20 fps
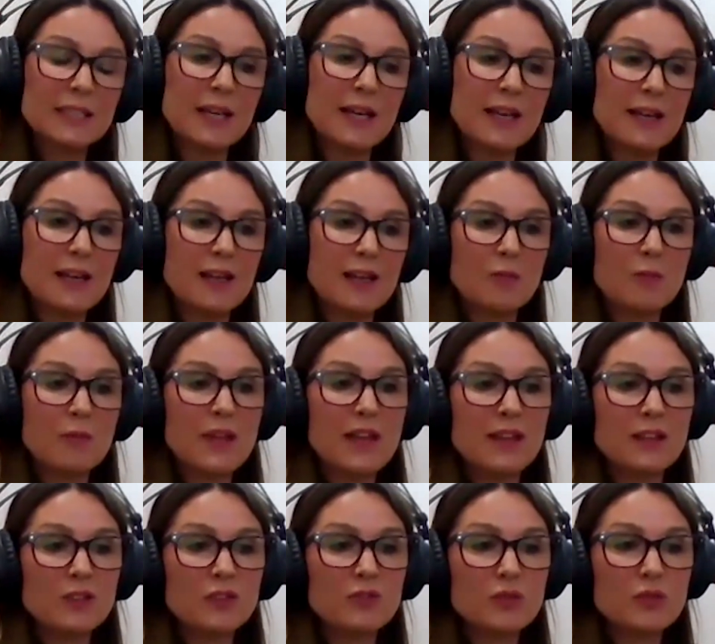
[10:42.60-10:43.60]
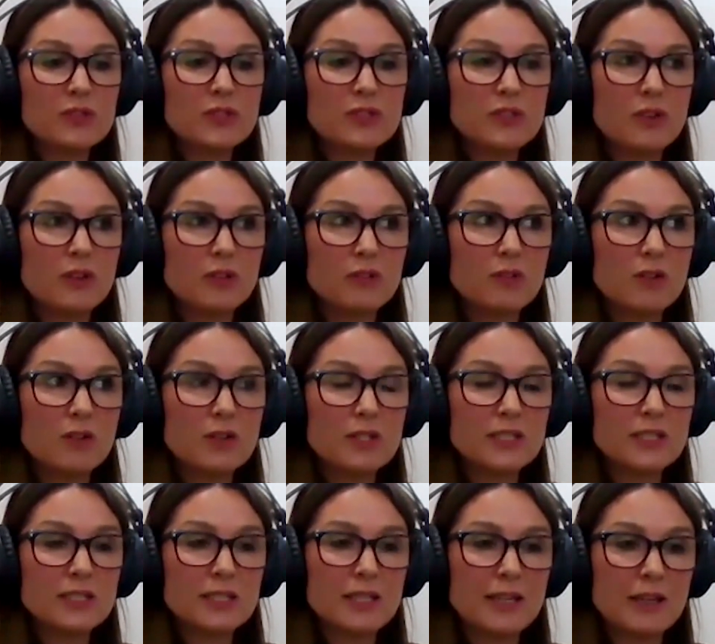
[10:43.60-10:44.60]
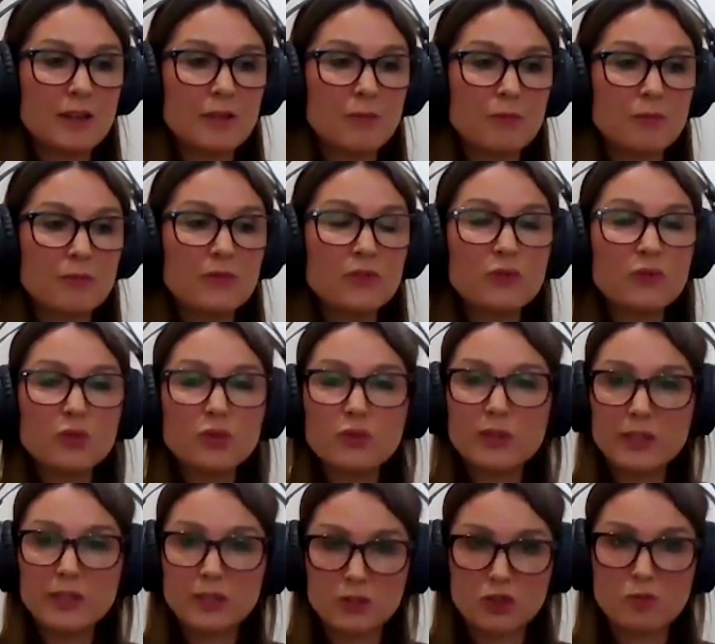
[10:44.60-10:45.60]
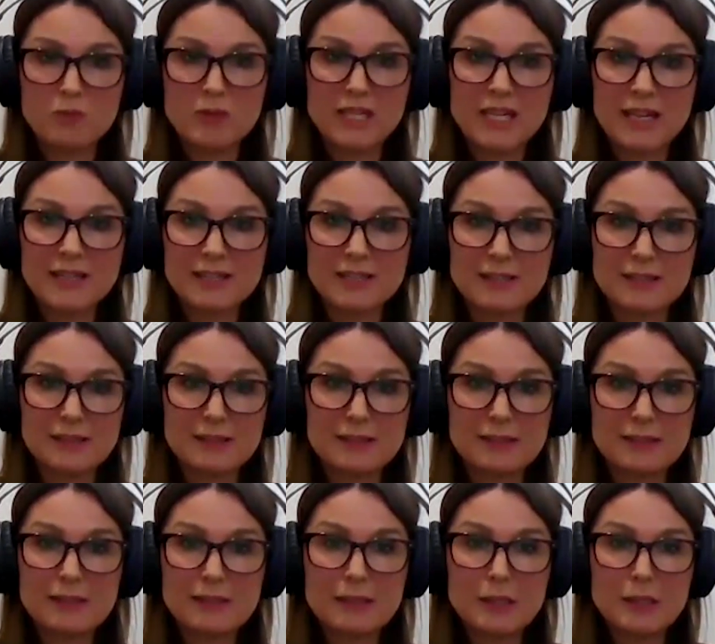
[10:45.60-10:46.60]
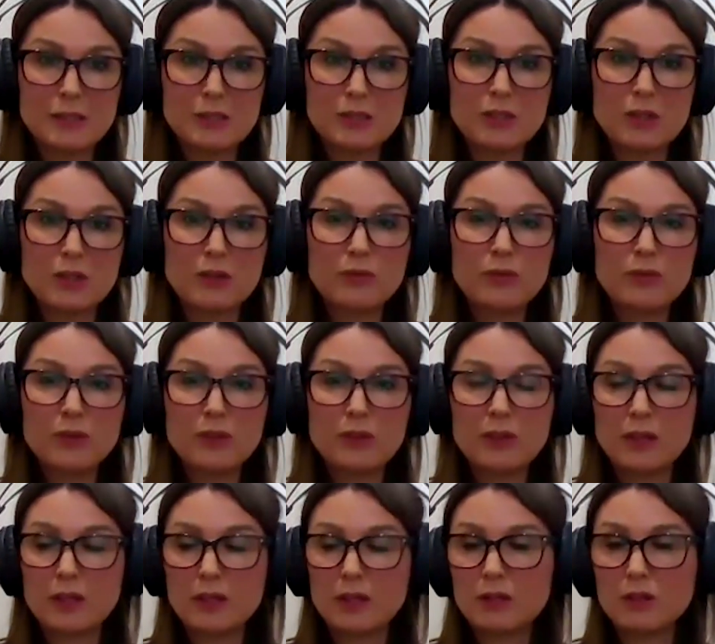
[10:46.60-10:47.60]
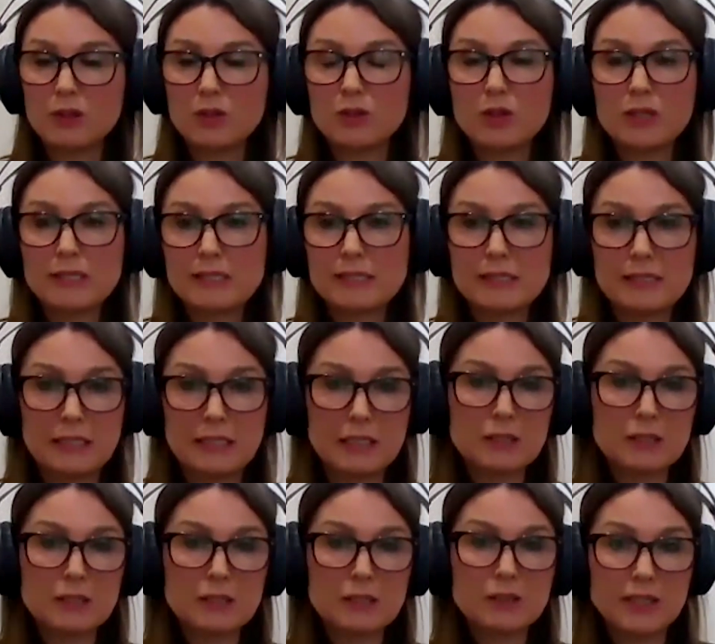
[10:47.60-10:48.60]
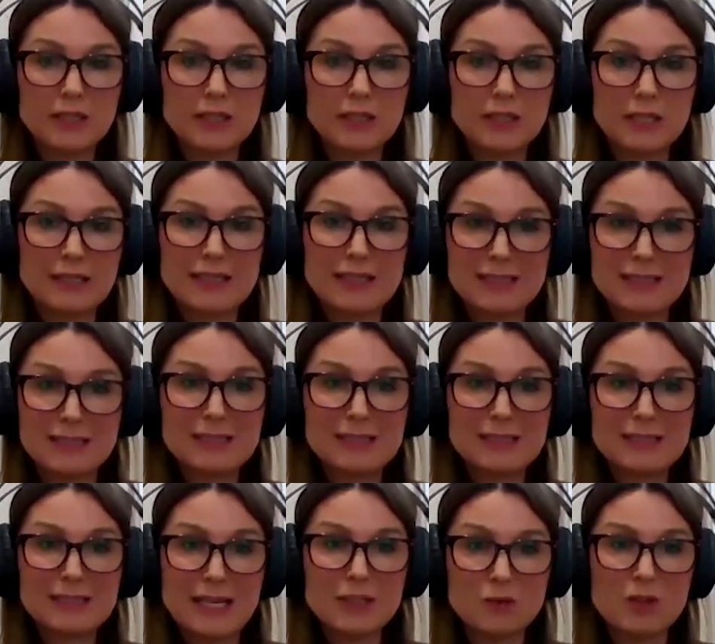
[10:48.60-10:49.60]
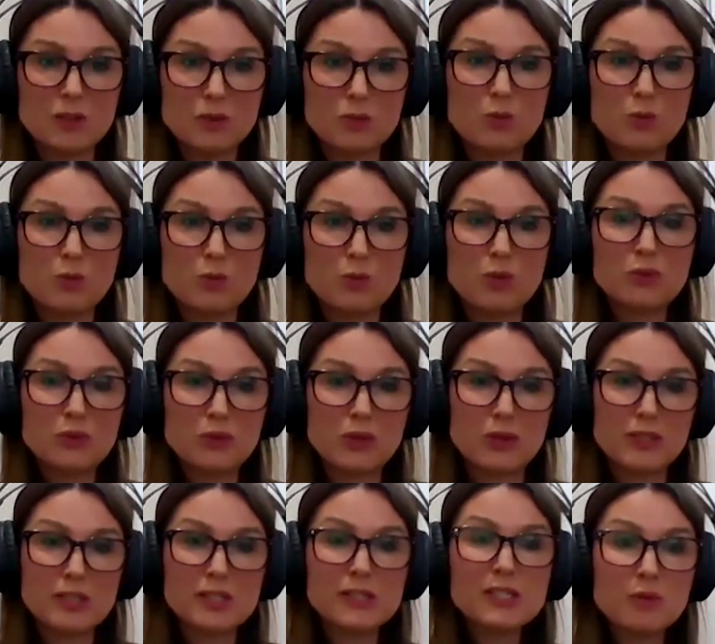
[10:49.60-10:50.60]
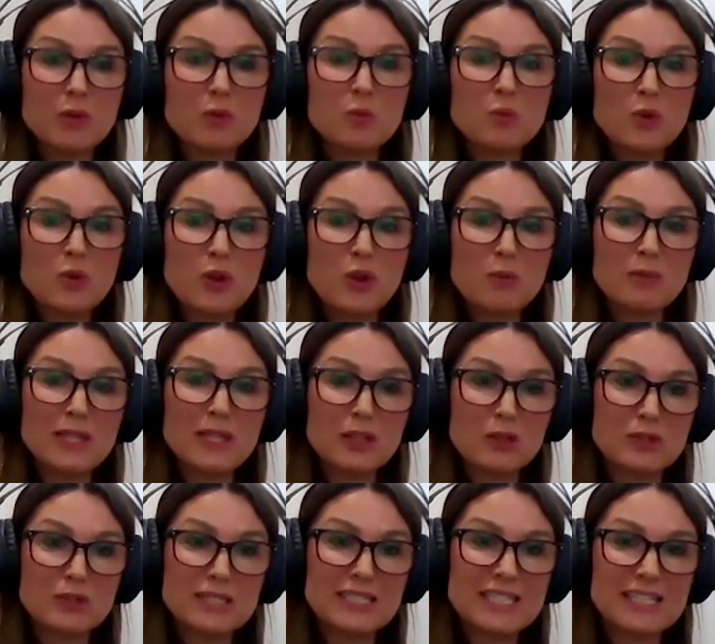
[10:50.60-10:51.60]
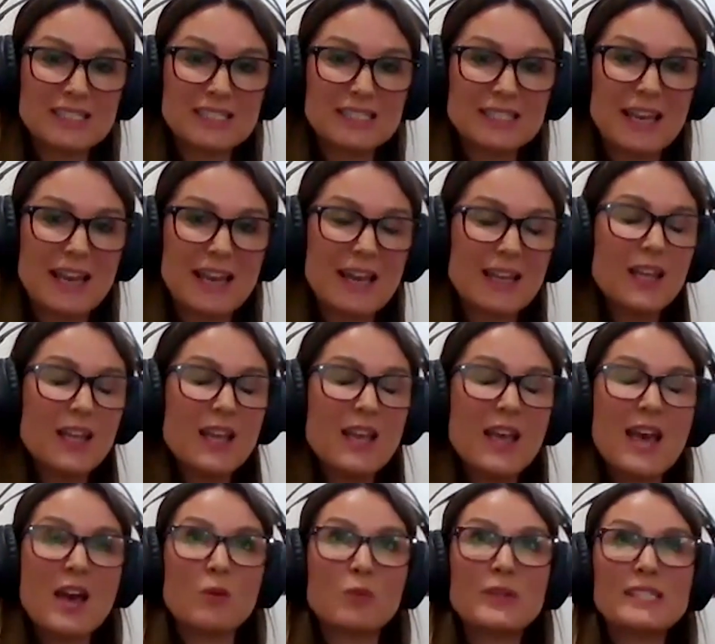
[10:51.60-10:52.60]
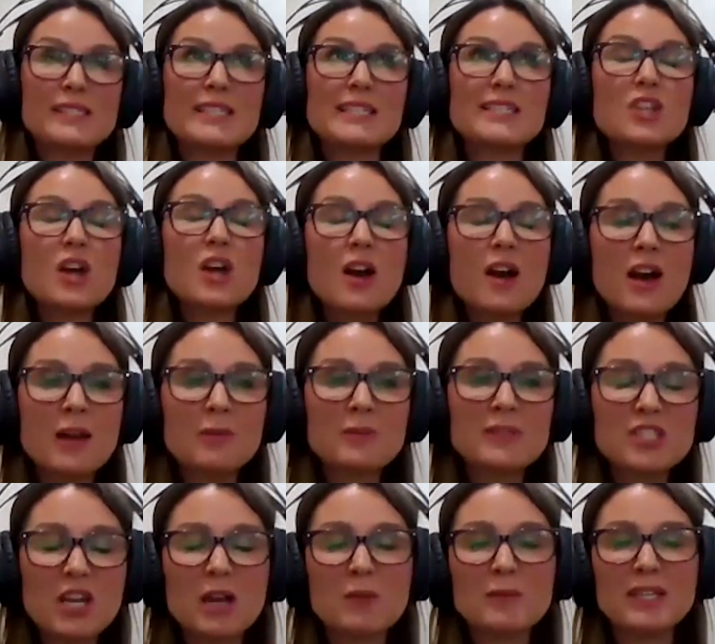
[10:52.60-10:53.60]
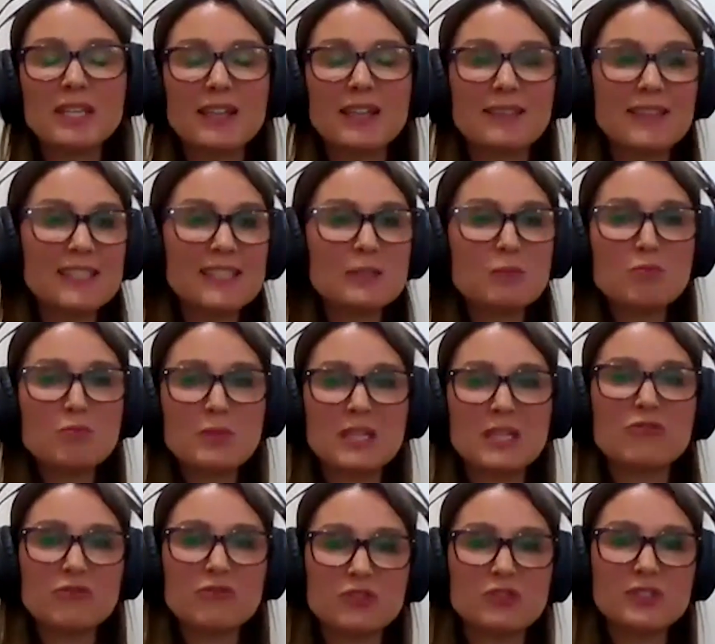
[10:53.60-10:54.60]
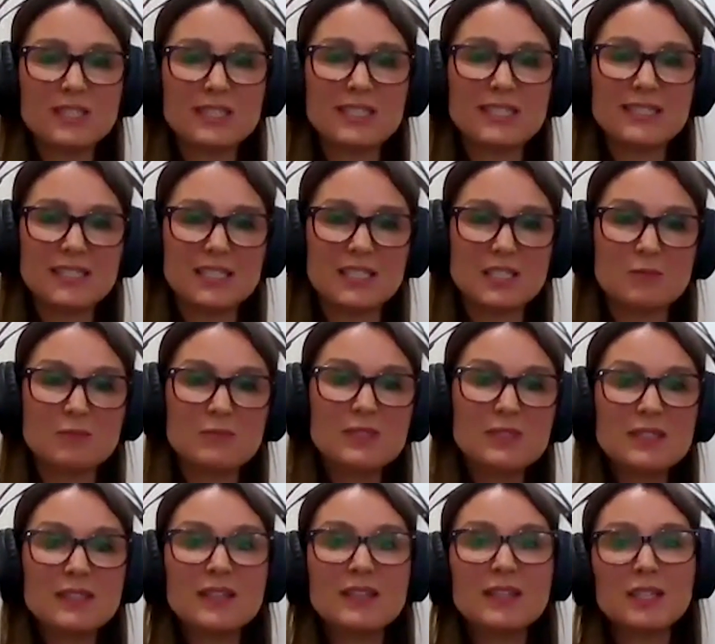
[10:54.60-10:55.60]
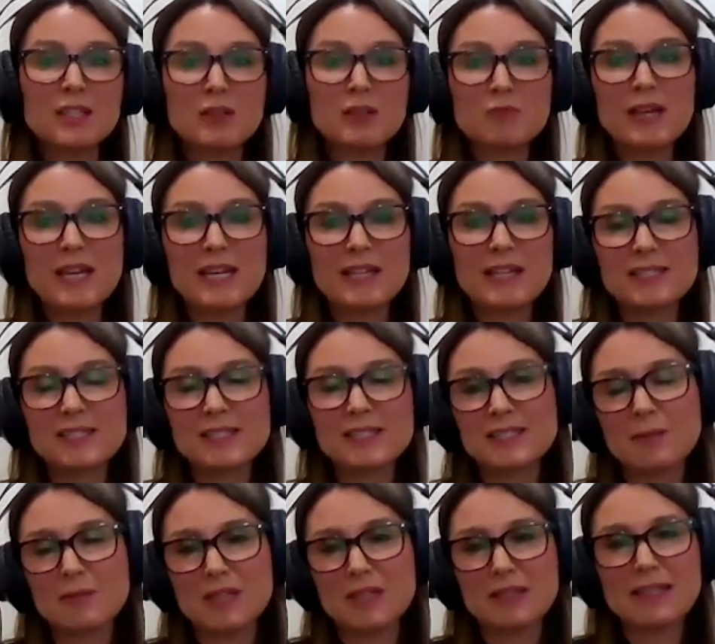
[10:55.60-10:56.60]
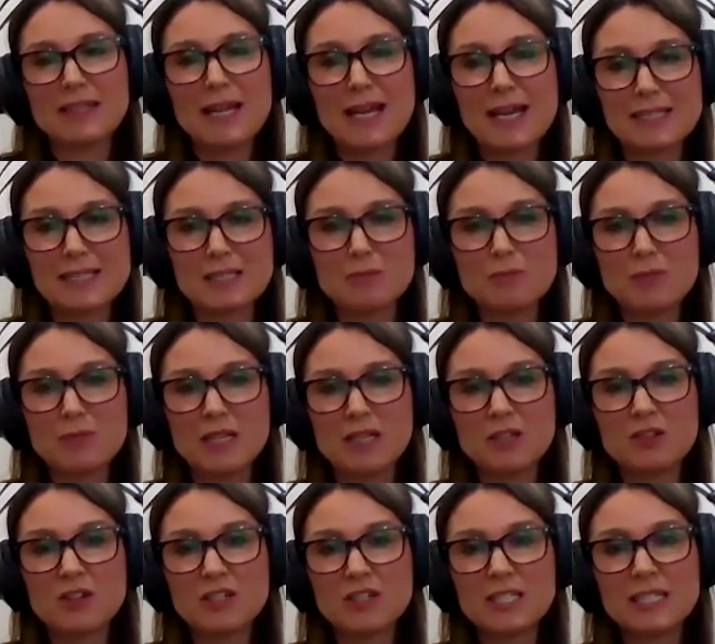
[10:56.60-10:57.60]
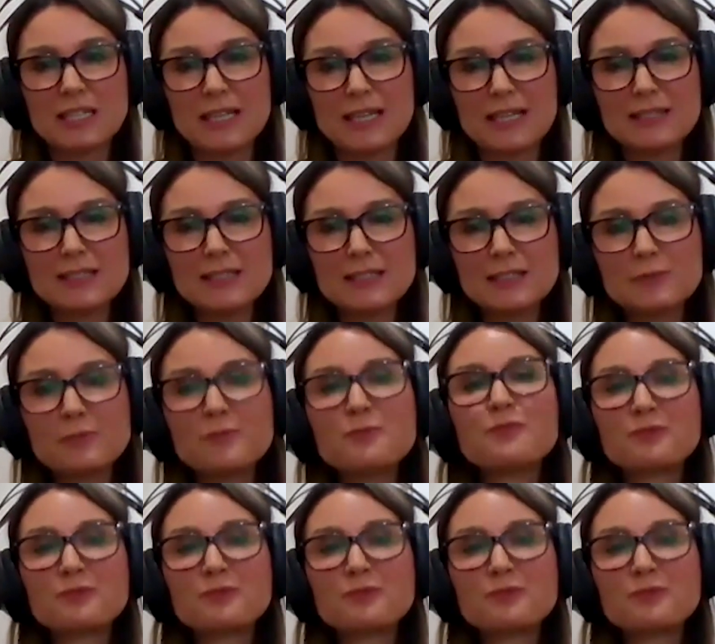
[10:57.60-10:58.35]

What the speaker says: And you've also got fulvic and humic acids. So if you think you've got a seed inoculant, that's exactly what you'd want to put on it. So a worm liquid does that. And we see time and time again these big root systems compared to something that hasn't been inoculated.